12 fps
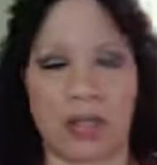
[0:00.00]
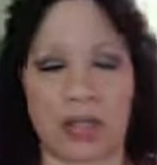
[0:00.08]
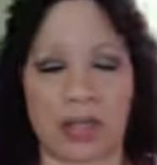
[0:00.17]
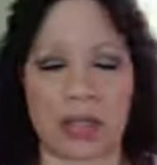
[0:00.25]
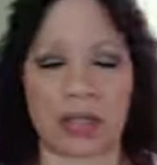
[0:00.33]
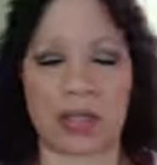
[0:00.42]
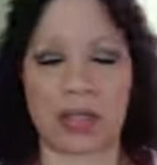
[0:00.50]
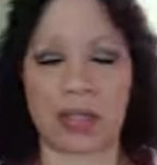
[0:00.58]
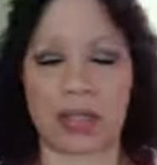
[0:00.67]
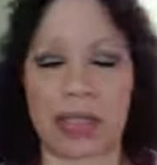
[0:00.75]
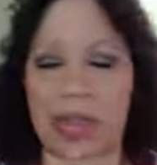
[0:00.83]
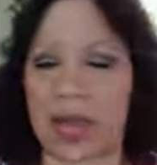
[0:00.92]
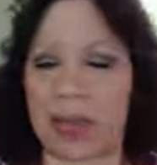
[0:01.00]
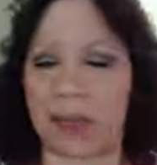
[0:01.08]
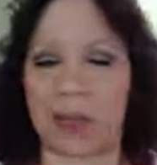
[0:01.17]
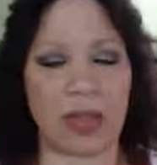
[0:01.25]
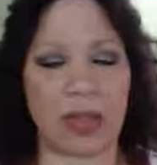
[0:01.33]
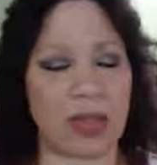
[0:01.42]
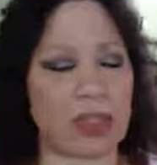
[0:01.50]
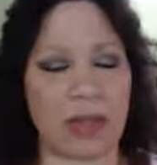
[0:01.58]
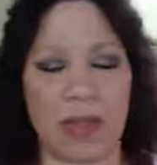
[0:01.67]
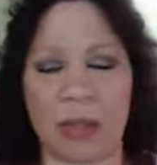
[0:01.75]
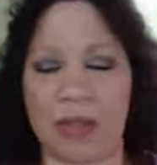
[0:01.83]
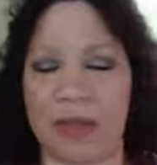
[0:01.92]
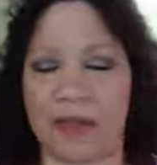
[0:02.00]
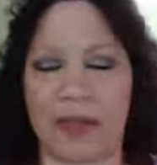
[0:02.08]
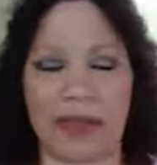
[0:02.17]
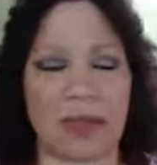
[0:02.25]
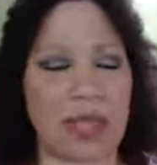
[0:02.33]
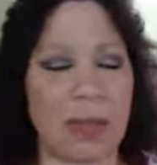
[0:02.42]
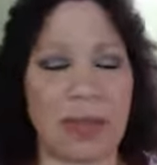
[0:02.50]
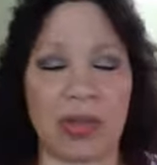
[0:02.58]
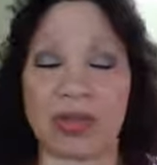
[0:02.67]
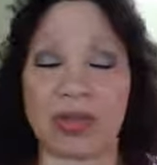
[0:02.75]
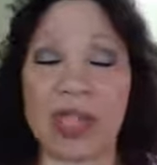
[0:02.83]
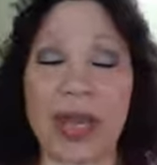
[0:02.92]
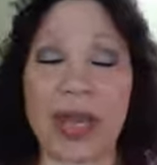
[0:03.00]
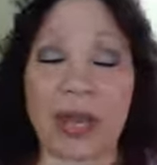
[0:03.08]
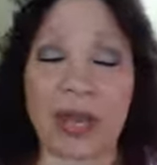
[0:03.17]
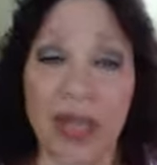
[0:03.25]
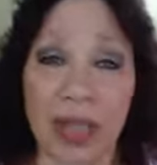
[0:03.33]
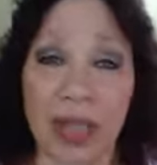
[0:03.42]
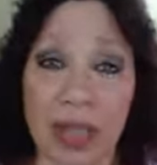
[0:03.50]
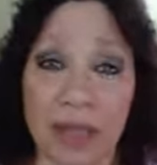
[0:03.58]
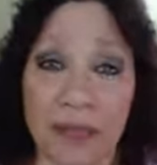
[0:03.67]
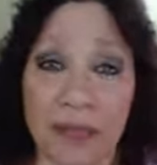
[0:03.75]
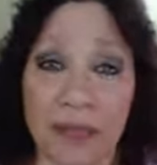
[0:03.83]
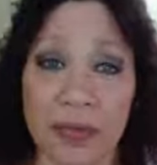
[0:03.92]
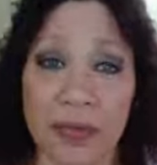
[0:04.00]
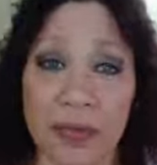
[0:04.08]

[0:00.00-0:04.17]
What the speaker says: So this is a time, this may be the first time in your entire life